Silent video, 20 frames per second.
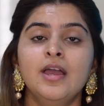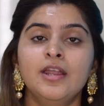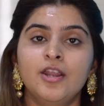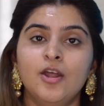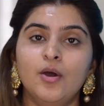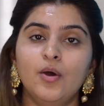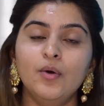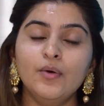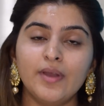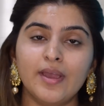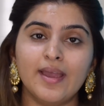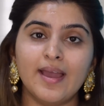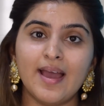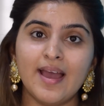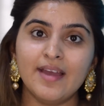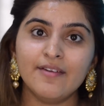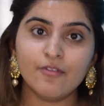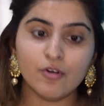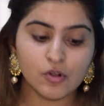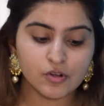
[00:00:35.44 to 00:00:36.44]
Now, okay,
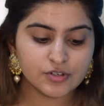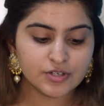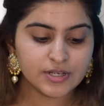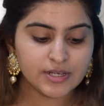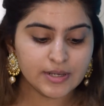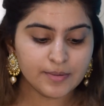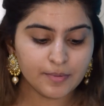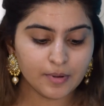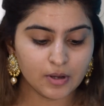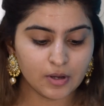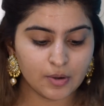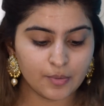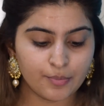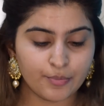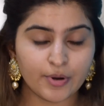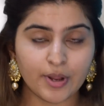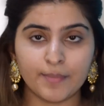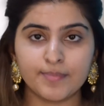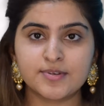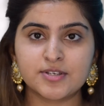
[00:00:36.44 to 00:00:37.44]
I've already
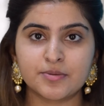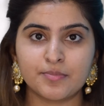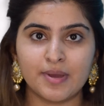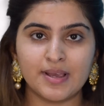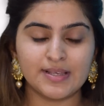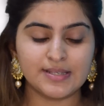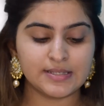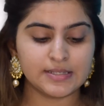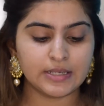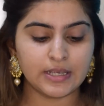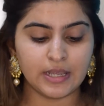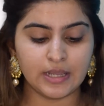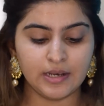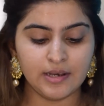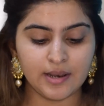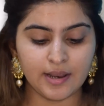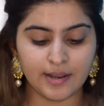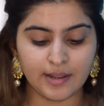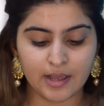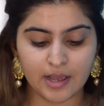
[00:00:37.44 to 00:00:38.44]
prepped my skin.
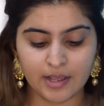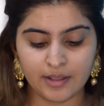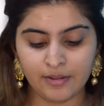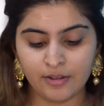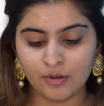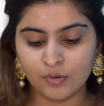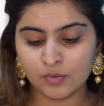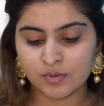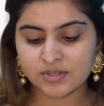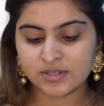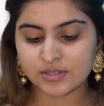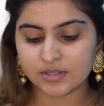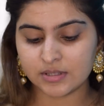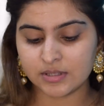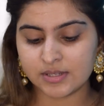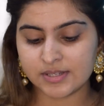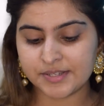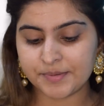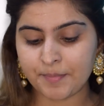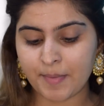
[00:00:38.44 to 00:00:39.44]
Like, I use
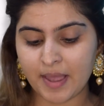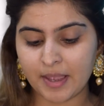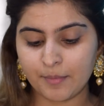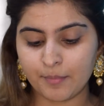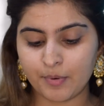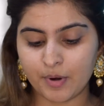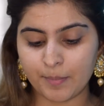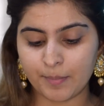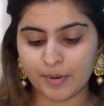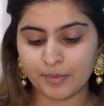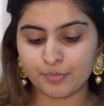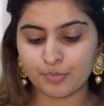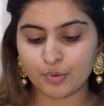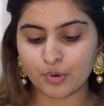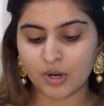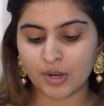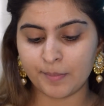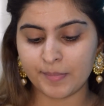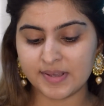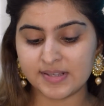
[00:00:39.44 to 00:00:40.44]
this MAC Prep and
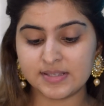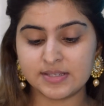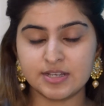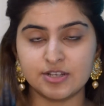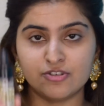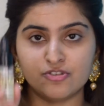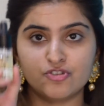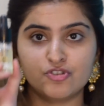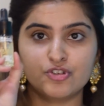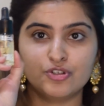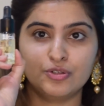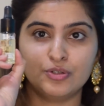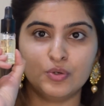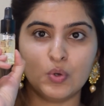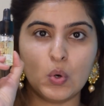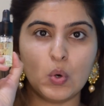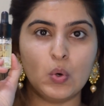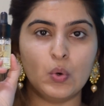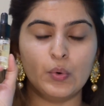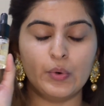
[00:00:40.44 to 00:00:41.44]
Prime Essential
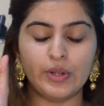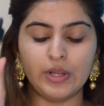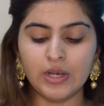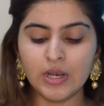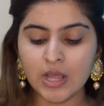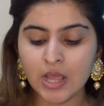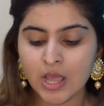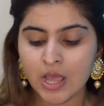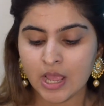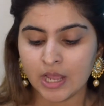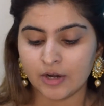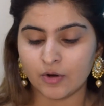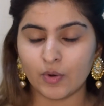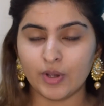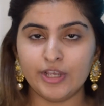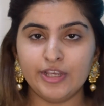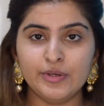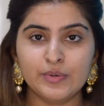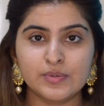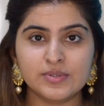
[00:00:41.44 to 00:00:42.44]
Oil. Now,
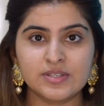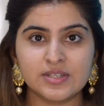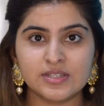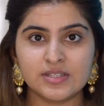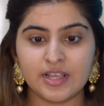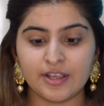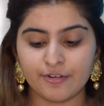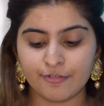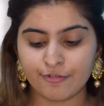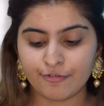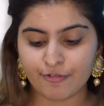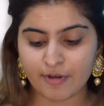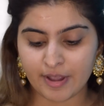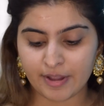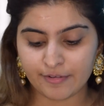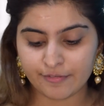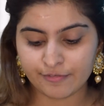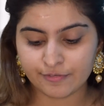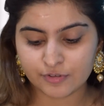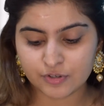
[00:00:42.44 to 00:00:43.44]
I use this like
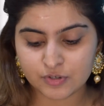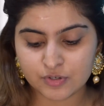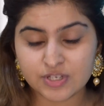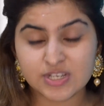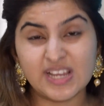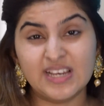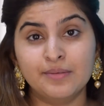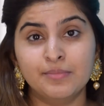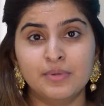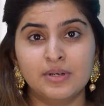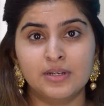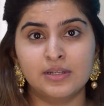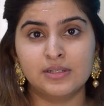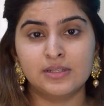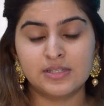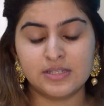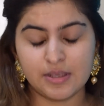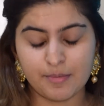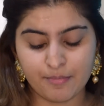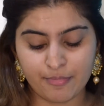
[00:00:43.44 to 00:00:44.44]
5 to 10
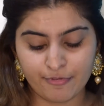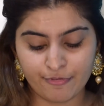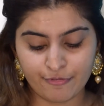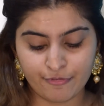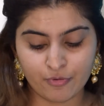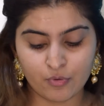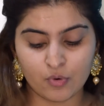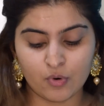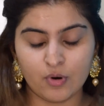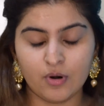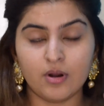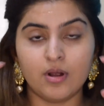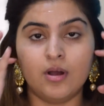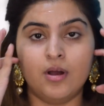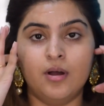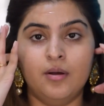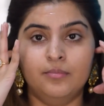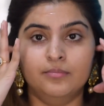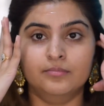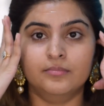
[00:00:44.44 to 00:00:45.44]
minutes before
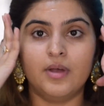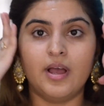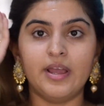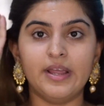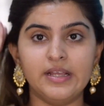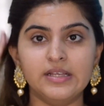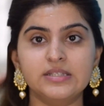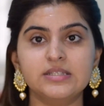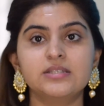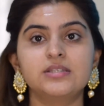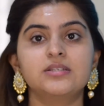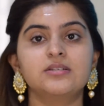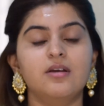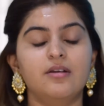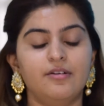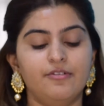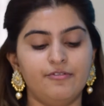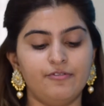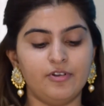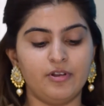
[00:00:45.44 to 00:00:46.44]
I
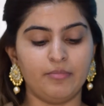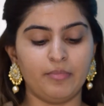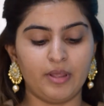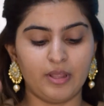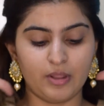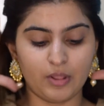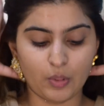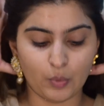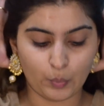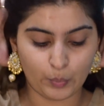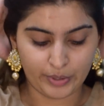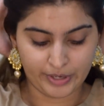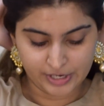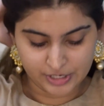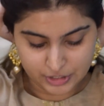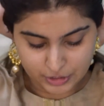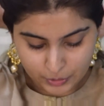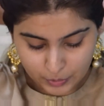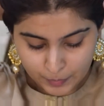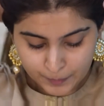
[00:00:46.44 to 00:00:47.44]
started filming the
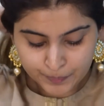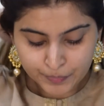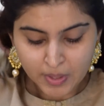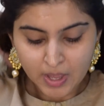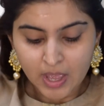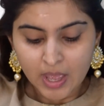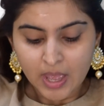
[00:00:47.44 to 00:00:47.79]
video.